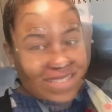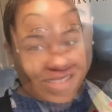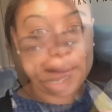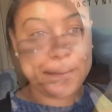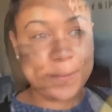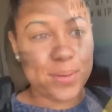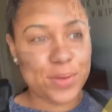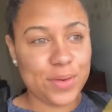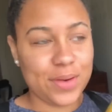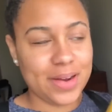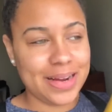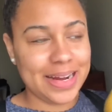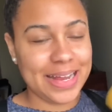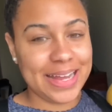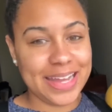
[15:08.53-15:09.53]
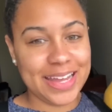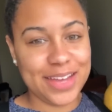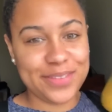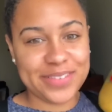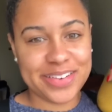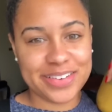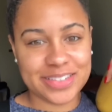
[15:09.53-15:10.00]
Good
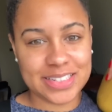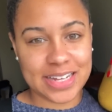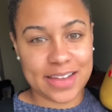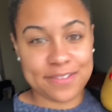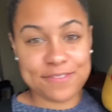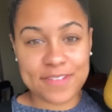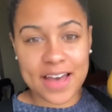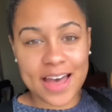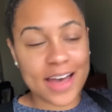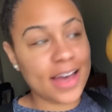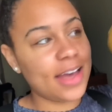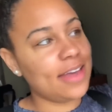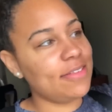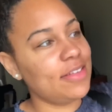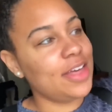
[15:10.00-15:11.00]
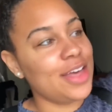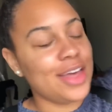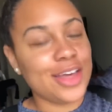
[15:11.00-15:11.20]
morning, we're on day 5.